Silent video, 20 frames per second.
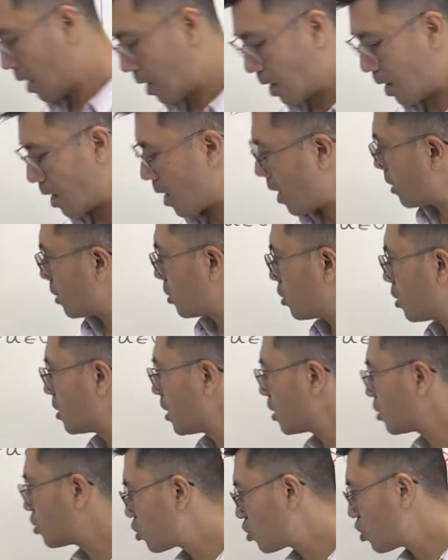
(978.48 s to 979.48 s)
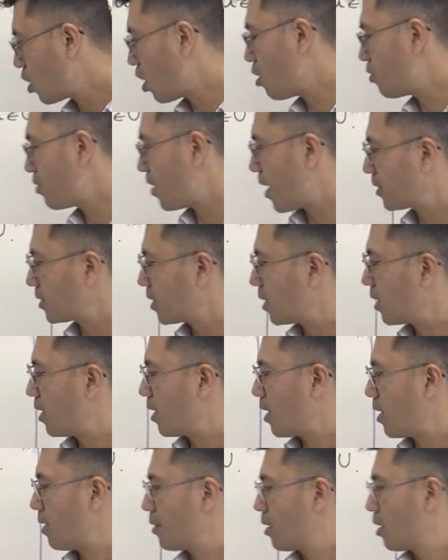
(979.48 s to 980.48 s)
And you need to show that,
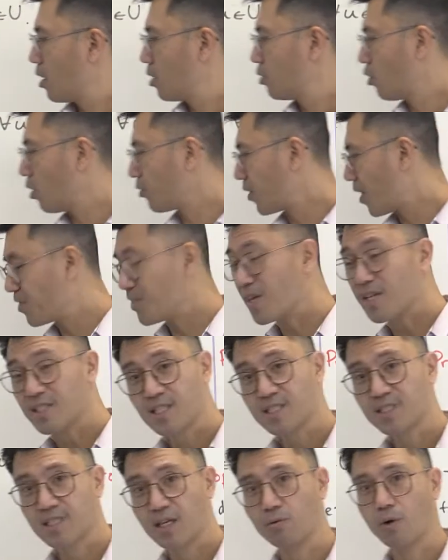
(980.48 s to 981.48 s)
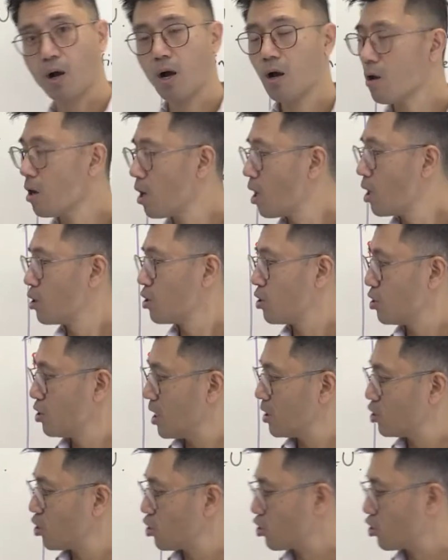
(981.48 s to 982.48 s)
not that this is 0, you need to